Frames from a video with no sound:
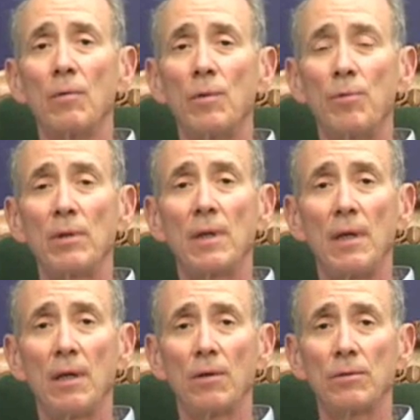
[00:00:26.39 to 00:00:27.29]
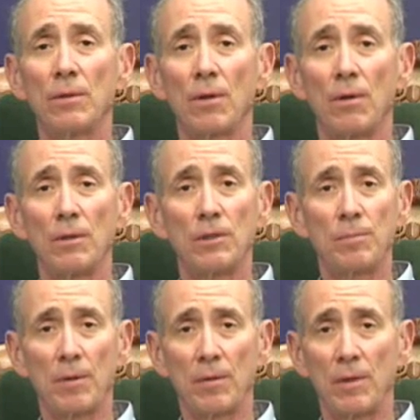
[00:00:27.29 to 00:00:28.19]
we bring the ego to the Holy
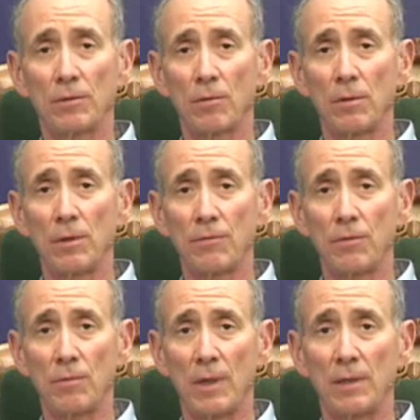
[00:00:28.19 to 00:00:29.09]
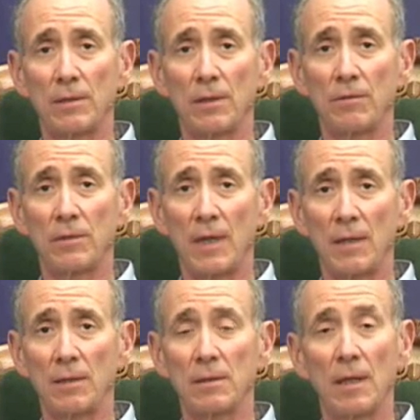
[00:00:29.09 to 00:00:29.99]
Spirit. These are all different ways of
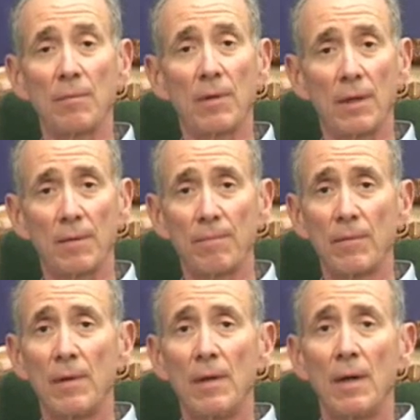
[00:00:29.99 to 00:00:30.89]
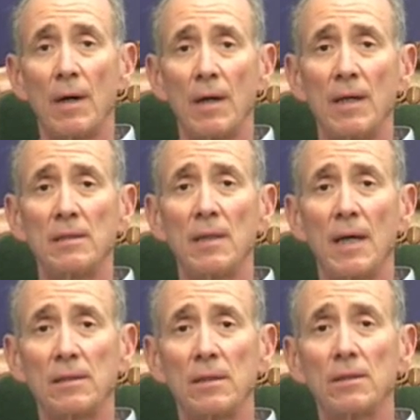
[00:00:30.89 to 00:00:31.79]
saying the same thing. It is
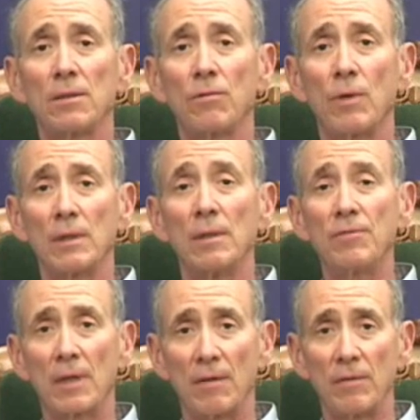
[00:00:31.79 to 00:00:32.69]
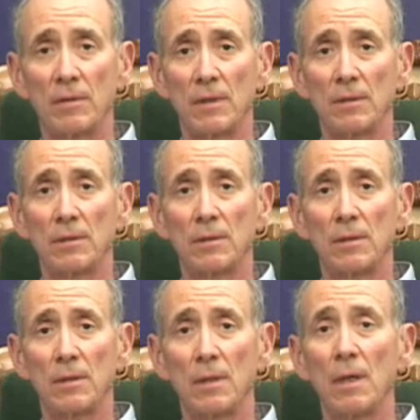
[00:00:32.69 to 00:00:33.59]
the essence of what forgiveness is.
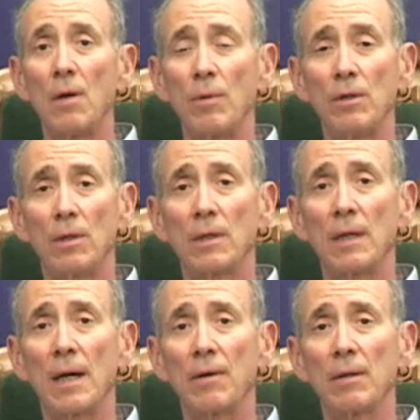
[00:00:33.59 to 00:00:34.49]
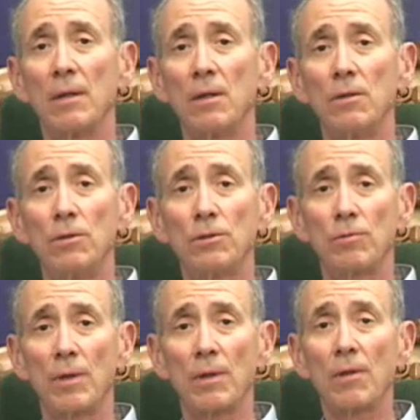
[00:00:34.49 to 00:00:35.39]
We look at our
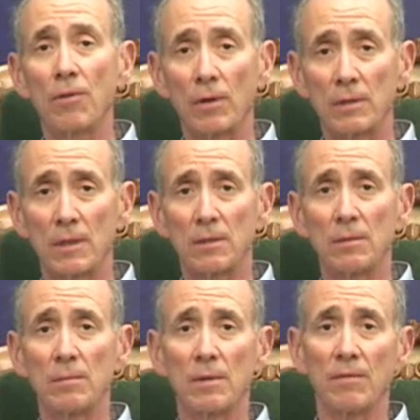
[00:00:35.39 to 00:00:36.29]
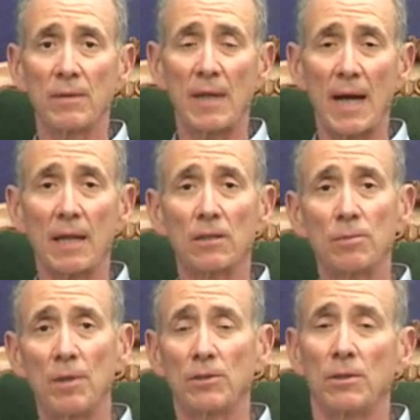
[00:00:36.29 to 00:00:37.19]
illusory thought systems of attack,
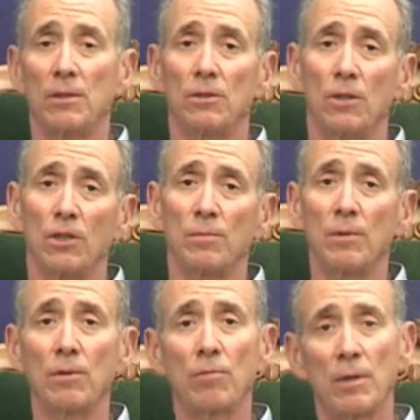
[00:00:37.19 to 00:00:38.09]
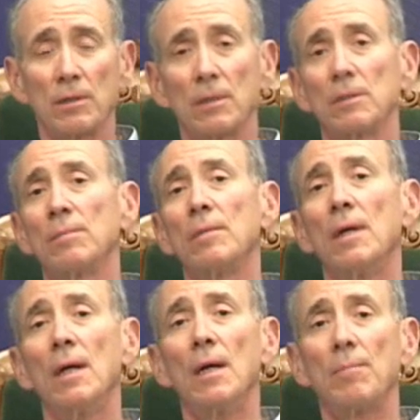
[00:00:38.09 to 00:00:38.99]
specialness, judgment, criticism,
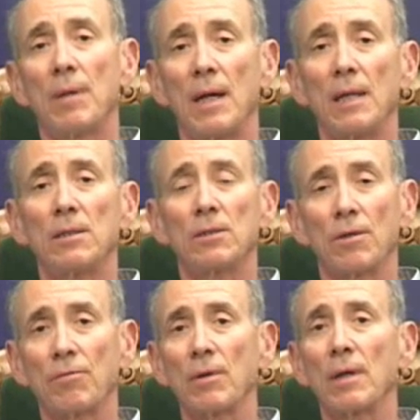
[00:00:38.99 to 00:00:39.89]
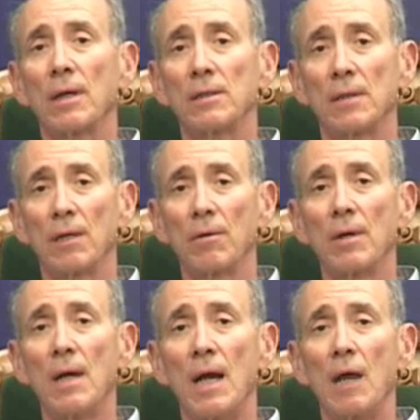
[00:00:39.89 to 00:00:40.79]
pain, suffering,
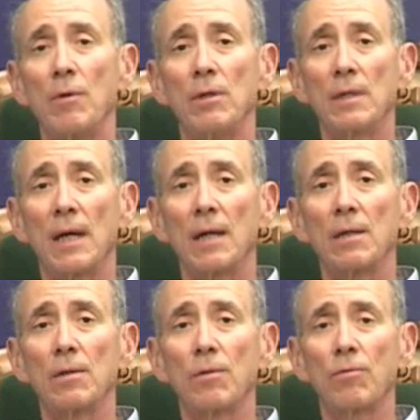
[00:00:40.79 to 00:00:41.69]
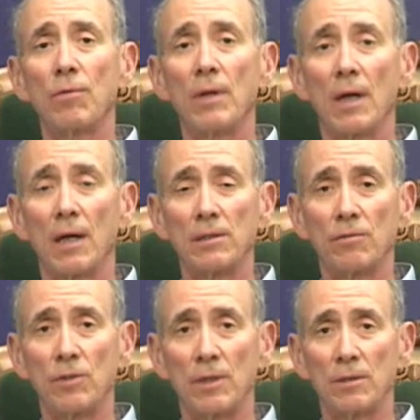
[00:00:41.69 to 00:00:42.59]
etc. And we look at it through the eyes
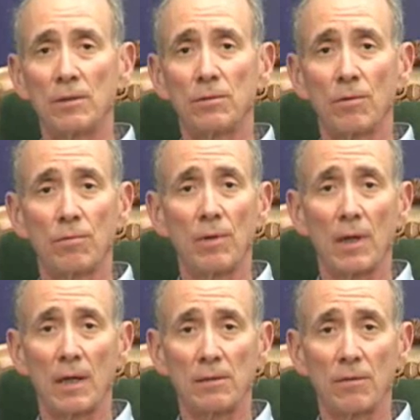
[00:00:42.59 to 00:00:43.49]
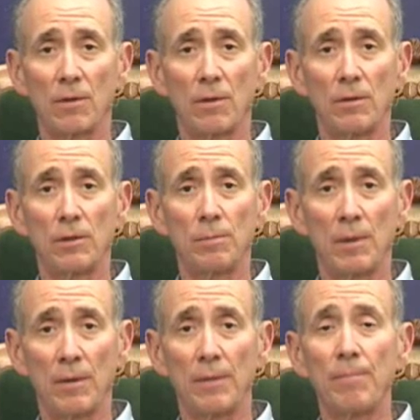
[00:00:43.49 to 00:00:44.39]
of Jesus or through the eyes of the Holy
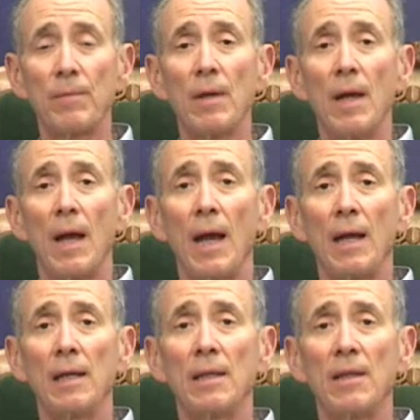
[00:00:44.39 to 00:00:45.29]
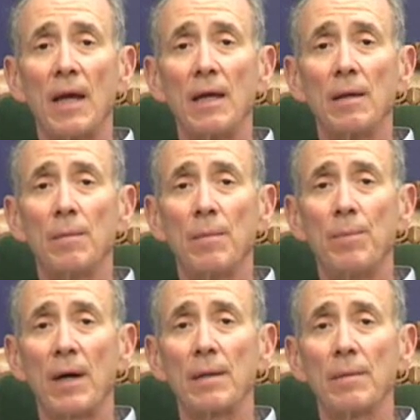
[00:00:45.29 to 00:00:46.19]
Spirit. And they,
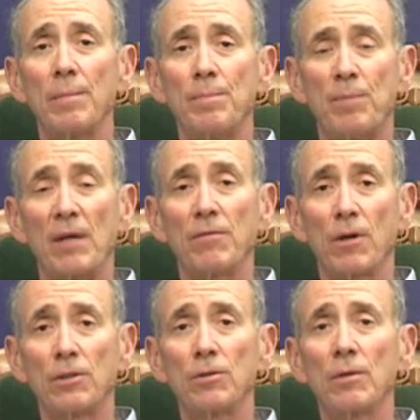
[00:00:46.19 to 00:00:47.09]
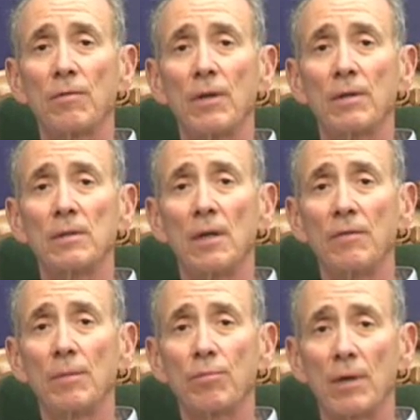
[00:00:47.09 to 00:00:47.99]
by virtue of their
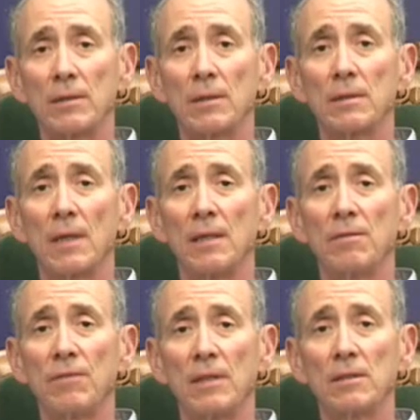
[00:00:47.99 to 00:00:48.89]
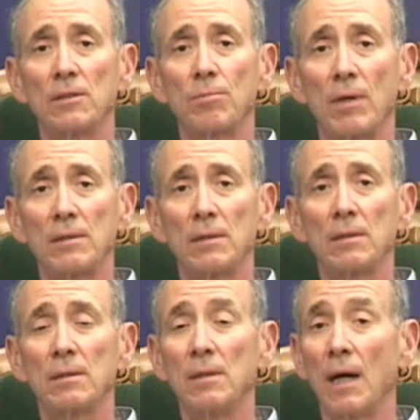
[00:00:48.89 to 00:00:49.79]
loving presence and defenseless
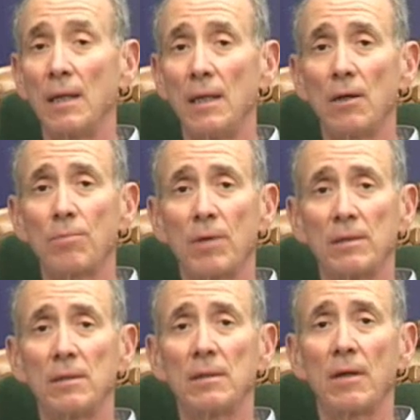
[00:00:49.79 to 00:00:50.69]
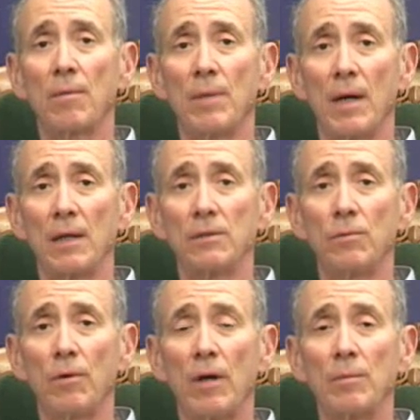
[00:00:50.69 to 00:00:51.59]
presence, non-ego presence in our minds,
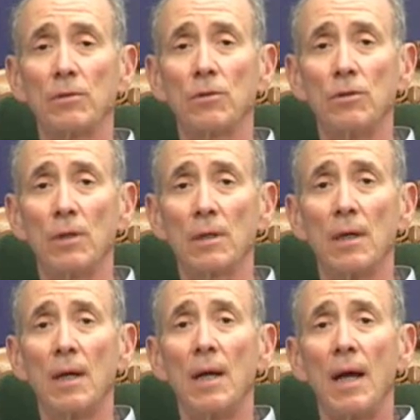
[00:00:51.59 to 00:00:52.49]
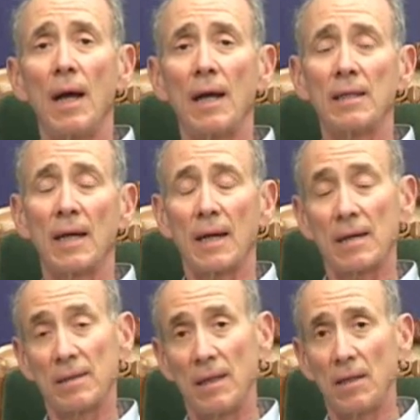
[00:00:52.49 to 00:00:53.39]
we're able to look
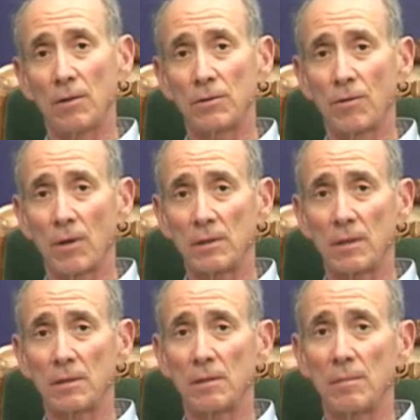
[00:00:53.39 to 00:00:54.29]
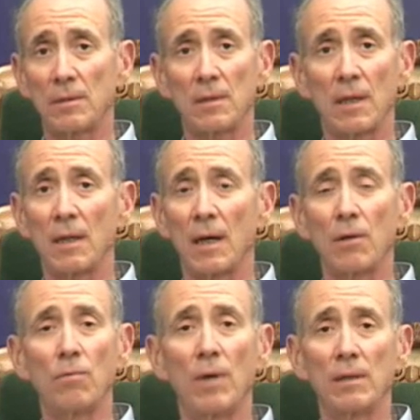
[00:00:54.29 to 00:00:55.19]
at the ego's thought system and say, I
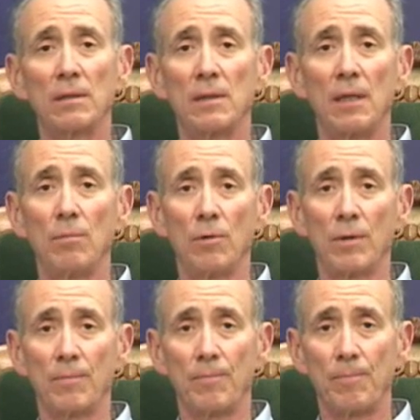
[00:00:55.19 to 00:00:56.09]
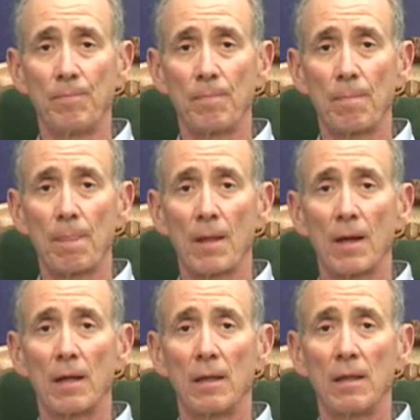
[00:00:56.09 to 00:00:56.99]
don't want this anymore.
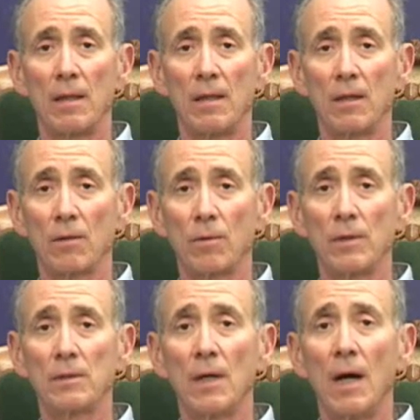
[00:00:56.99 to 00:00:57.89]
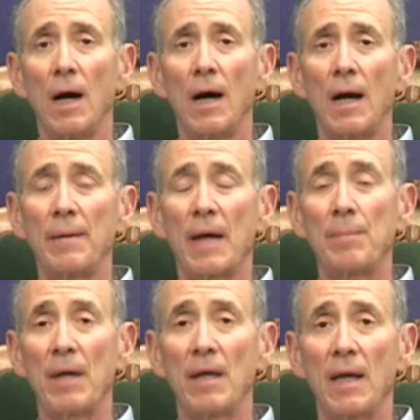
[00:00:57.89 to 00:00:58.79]
In other words, I
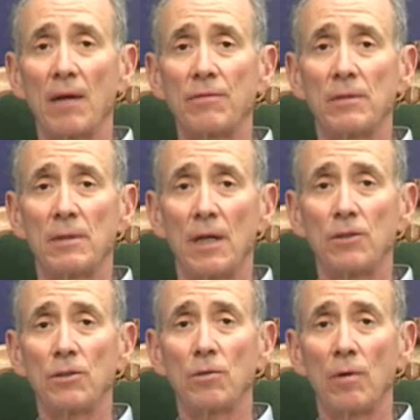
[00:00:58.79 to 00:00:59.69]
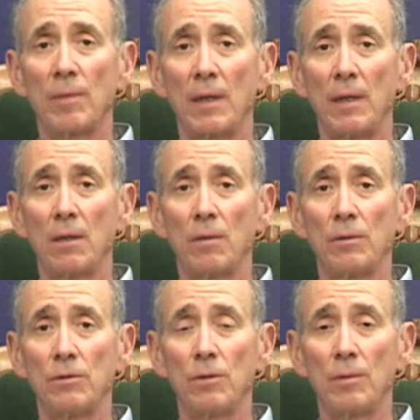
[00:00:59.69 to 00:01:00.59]
pay careful attention to what my ego
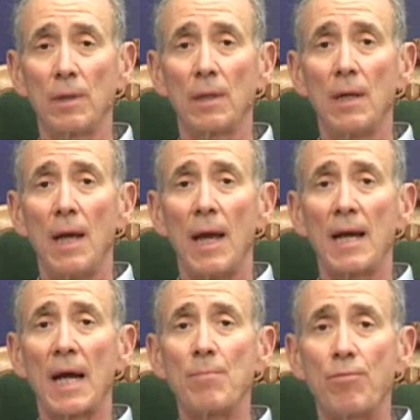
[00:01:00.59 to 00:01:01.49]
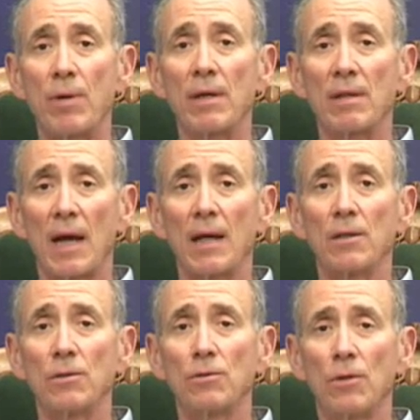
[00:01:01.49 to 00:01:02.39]
is doing, and I bring that
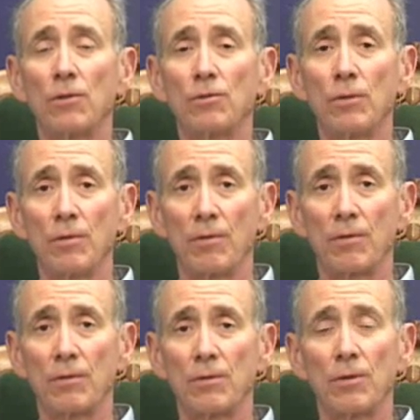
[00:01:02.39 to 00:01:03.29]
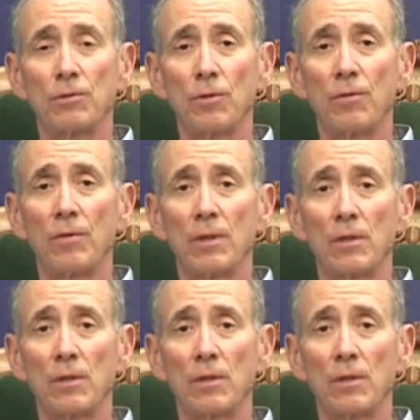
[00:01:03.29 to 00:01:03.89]
to the truth of the